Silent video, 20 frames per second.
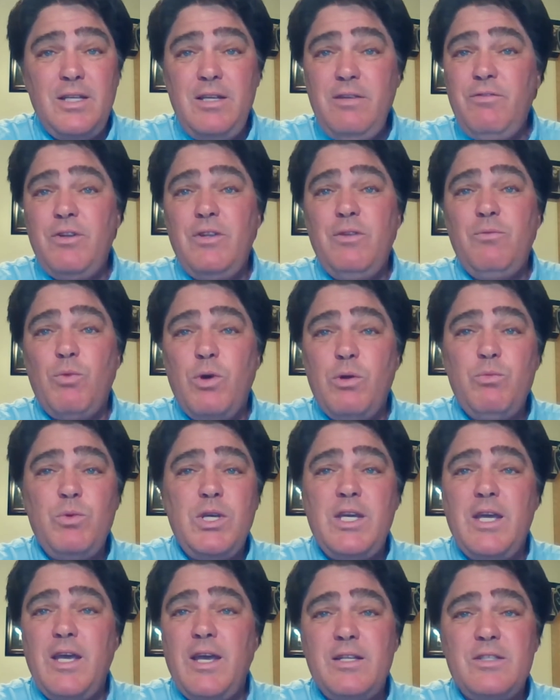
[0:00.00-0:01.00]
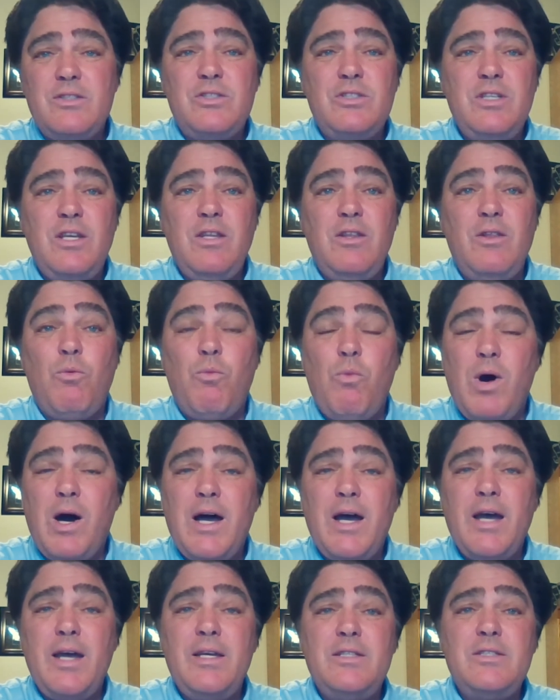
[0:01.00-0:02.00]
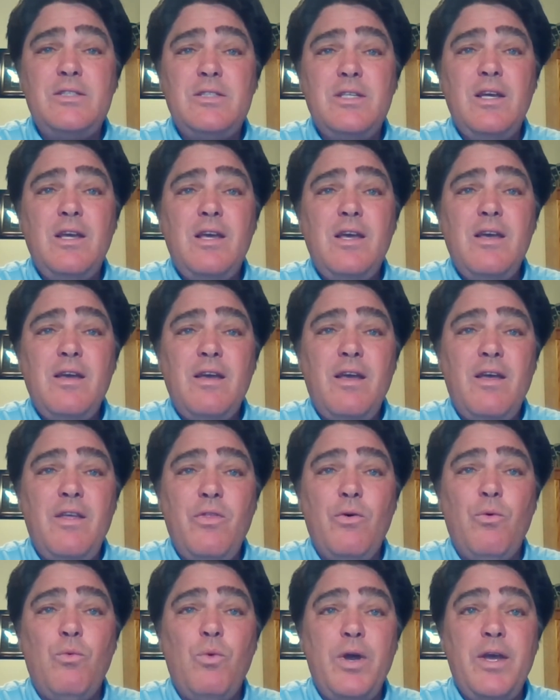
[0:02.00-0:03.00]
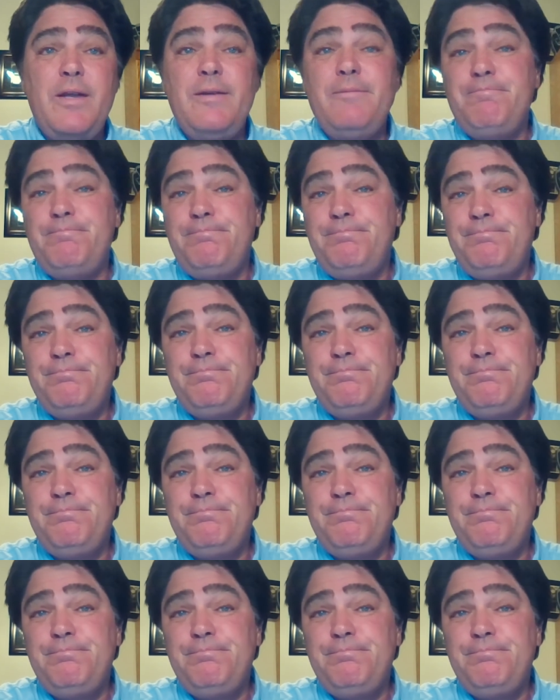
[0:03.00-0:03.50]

even when we can't see the whys and the when.